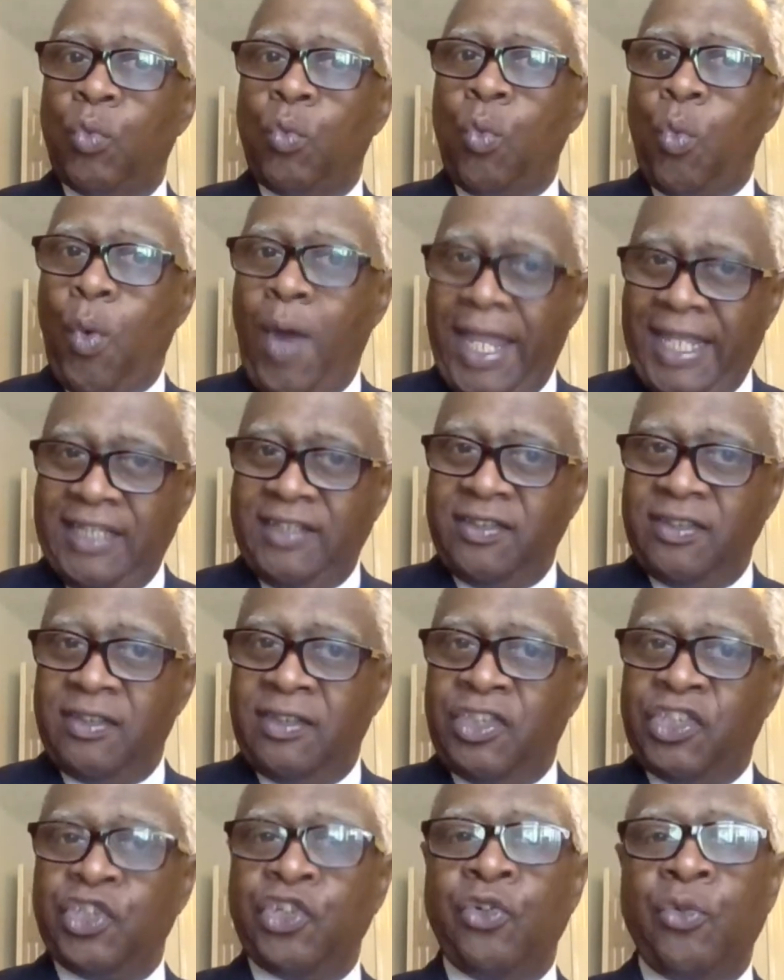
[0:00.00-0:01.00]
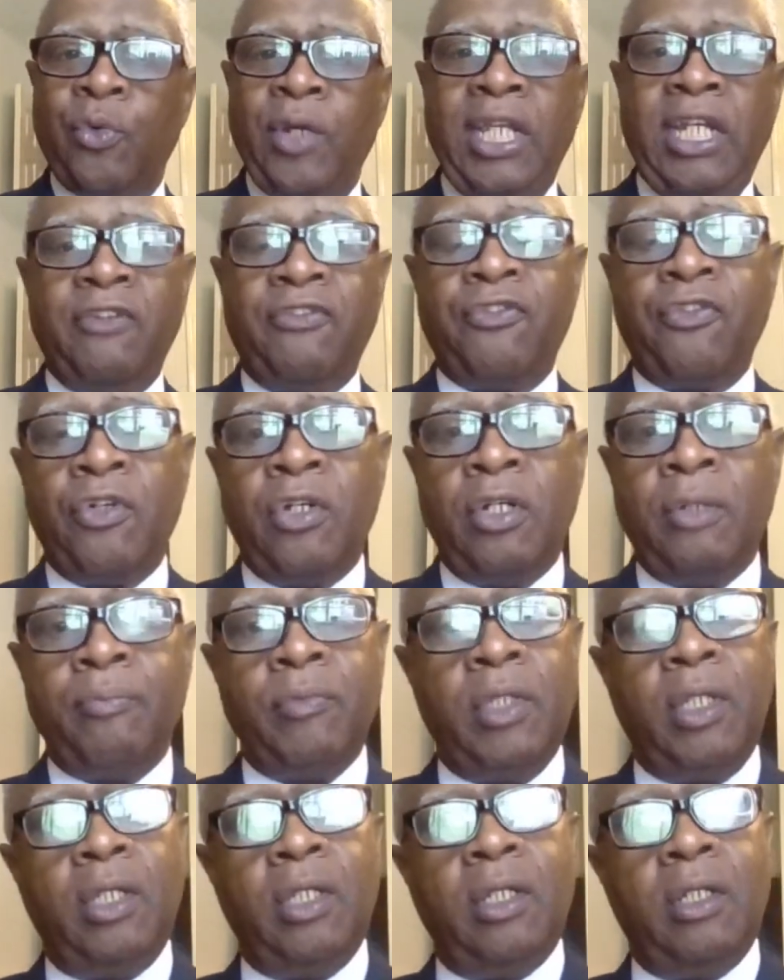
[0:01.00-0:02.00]
waste generated
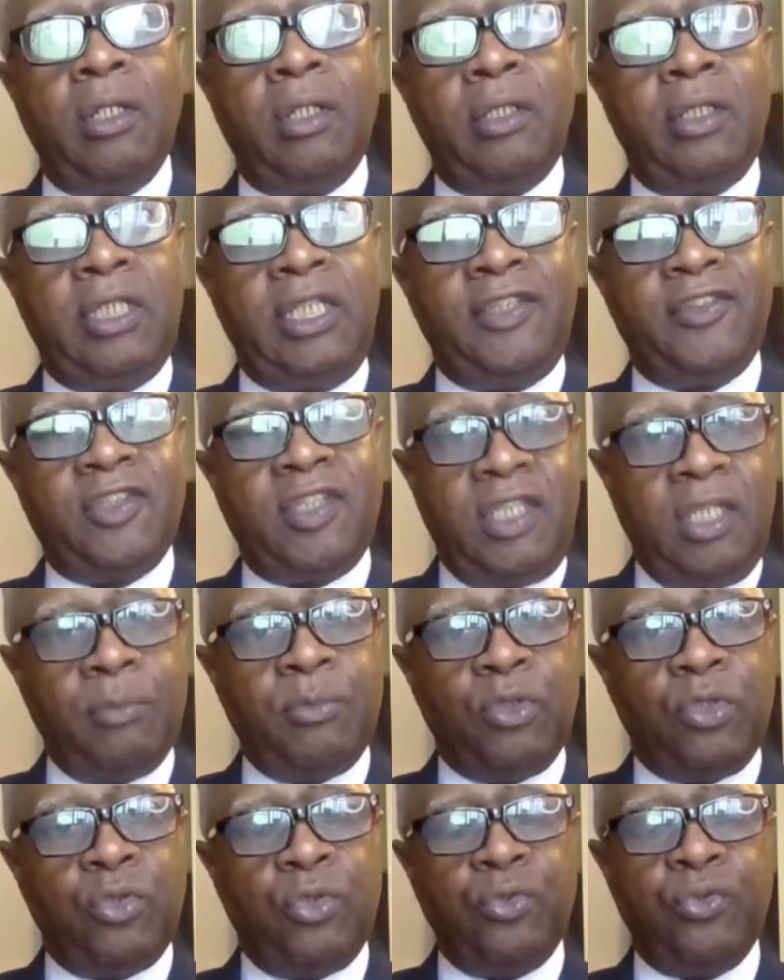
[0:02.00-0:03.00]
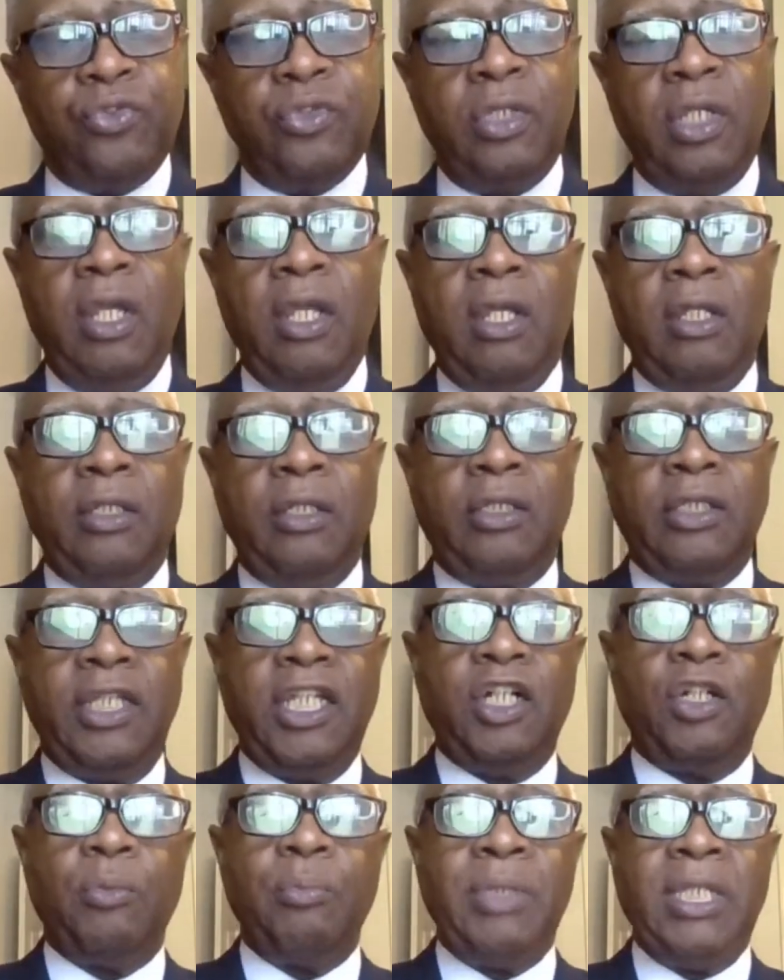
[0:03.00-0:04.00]
from these chemicals to
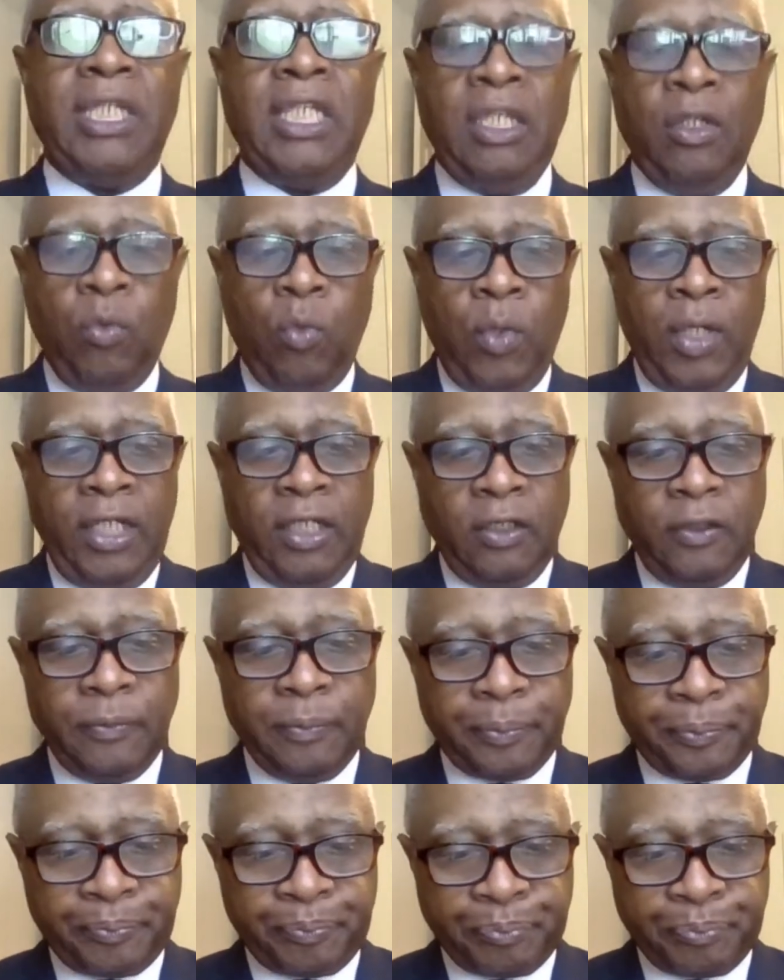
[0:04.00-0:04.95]
help me get well?